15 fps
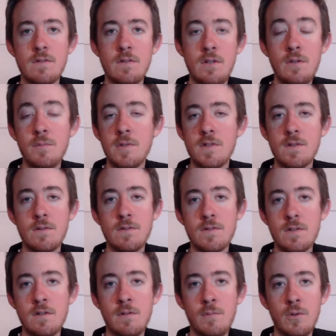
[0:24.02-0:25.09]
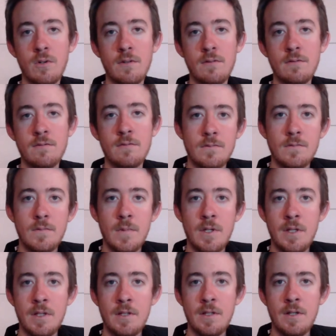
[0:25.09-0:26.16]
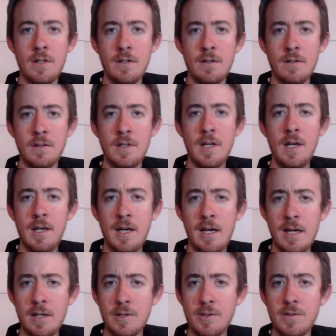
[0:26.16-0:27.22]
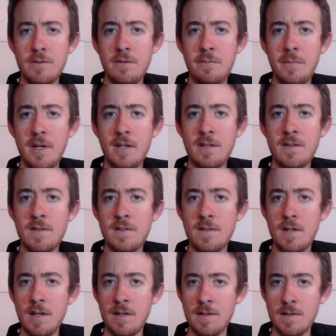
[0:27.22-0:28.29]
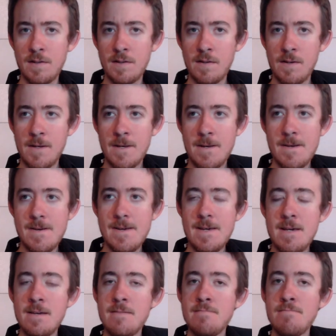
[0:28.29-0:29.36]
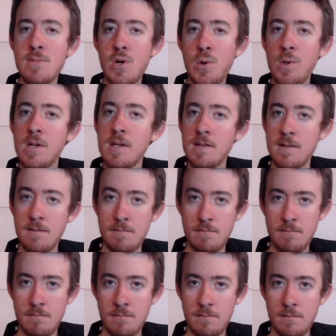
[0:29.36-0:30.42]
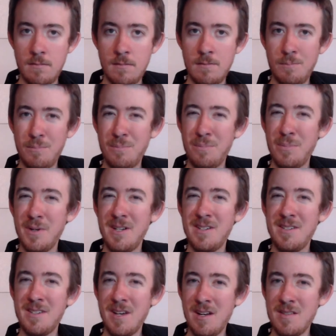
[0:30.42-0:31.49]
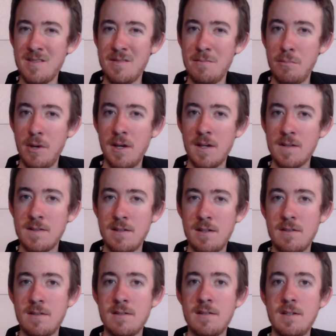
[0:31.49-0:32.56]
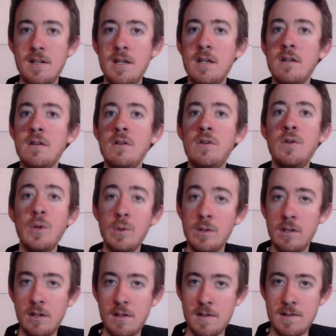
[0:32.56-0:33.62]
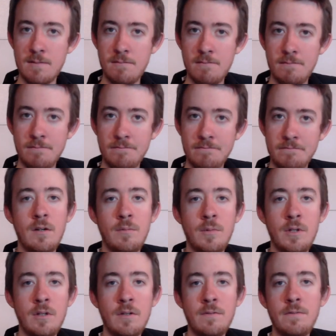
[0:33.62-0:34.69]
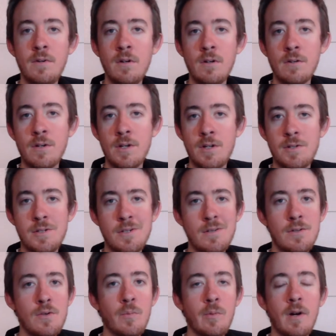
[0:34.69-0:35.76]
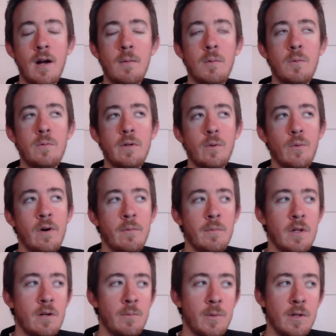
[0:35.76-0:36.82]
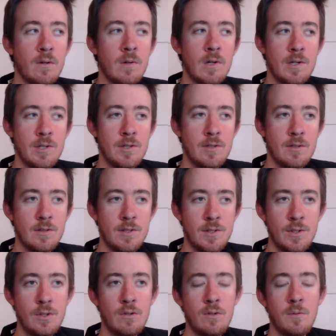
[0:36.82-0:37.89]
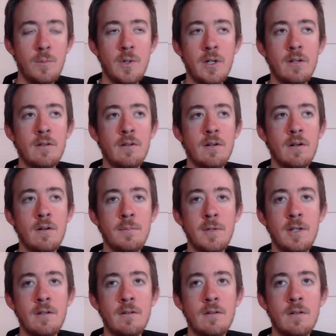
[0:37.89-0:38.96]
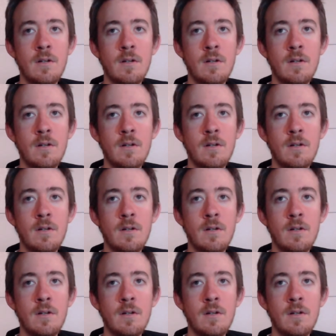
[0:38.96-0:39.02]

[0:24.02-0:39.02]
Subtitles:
human souls, are immortal. And that actually makes sense in monism, but it doesn't make sense in dualism. I mean, if you're a Christian, you probably want me to be Christian too, but I mean,